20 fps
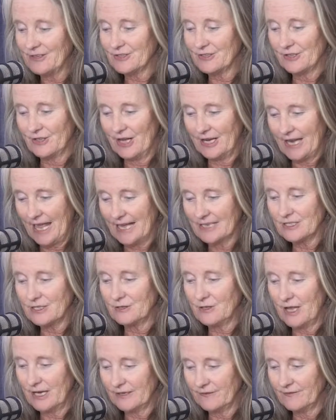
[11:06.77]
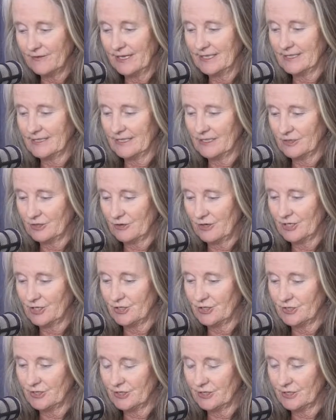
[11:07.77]
there's a lot, actually, a lot of nice little
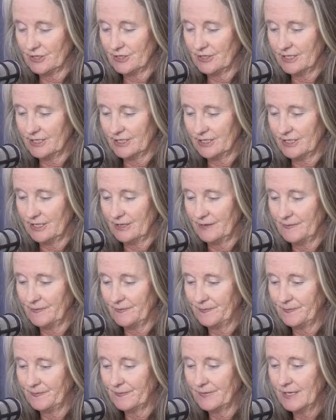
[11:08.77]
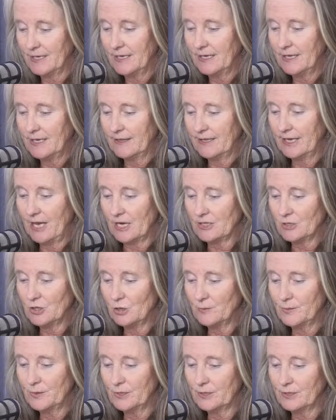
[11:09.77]
treasures this year. Then
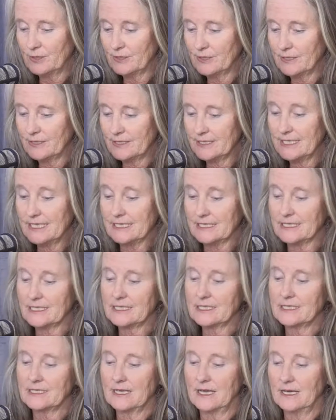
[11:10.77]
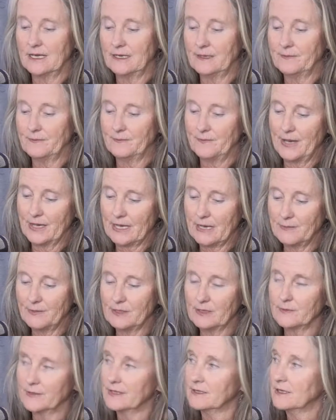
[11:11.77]
October 6th, um, back up a
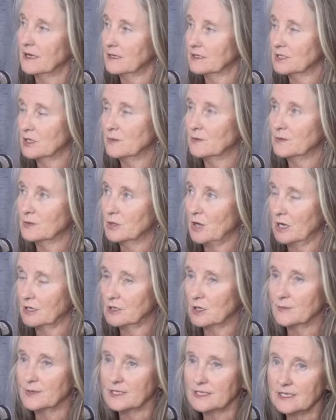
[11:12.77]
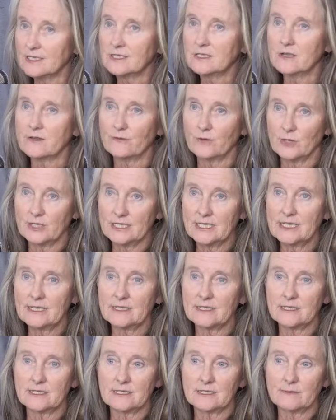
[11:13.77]
little bit, October, October 6th to the
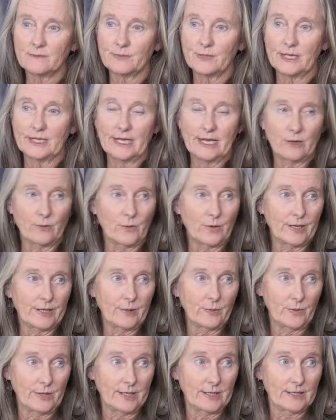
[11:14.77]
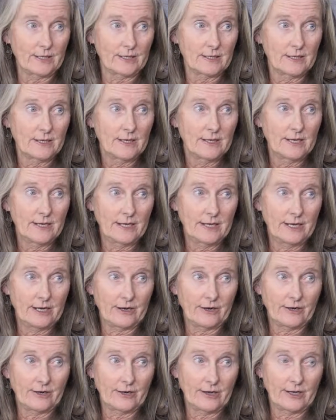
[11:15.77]
14th is plein air week yeah.
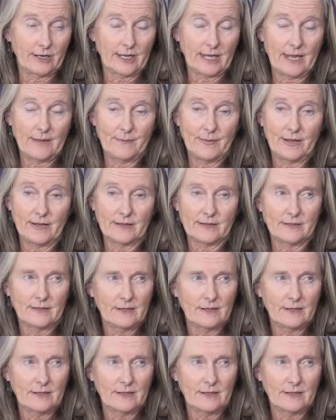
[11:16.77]
here on Cape Huge Ann. Huge